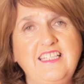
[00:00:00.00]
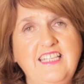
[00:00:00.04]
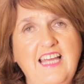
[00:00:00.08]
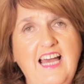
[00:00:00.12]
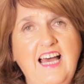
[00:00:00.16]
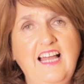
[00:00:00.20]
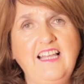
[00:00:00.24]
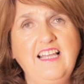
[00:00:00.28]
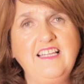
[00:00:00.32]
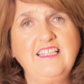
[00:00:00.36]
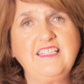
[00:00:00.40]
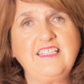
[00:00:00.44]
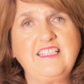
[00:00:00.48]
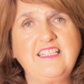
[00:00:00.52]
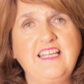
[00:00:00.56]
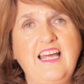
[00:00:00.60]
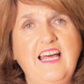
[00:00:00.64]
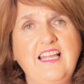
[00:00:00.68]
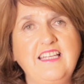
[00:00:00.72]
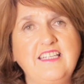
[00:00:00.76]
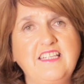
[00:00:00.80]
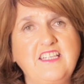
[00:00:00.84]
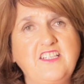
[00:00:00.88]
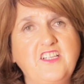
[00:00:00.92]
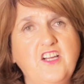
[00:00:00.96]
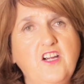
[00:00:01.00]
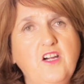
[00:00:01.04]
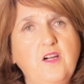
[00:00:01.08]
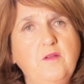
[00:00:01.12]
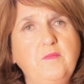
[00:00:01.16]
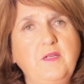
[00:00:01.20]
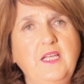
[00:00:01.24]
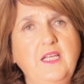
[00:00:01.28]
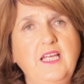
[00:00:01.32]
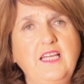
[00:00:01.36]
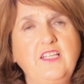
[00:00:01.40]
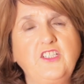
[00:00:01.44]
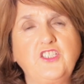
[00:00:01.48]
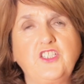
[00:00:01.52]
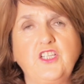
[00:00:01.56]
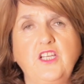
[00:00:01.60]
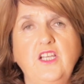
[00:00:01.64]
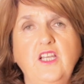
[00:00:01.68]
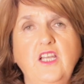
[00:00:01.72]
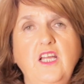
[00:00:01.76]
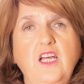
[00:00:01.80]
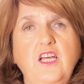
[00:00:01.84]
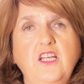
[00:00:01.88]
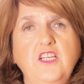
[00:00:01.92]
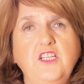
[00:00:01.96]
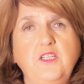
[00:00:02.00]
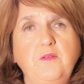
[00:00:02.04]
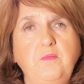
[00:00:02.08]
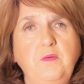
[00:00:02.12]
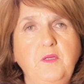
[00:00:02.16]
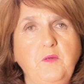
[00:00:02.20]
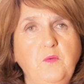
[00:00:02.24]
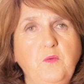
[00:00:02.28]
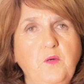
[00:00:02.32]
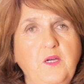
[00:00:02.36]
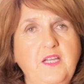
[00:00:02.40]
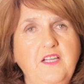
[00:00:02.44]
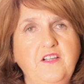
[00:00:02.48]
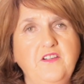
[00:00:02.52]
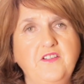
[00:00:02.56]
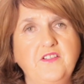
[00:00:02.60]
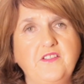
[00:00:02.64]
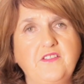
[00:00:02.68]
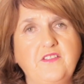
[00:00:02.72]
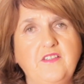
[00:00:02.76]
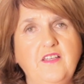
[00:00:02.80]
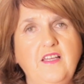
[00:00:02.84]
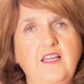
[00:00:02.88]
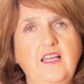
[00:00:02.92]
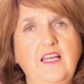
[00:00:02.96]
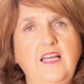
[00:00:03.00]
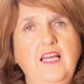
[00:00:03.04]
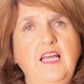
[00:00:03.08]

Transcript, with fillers: talent and determination to be winners.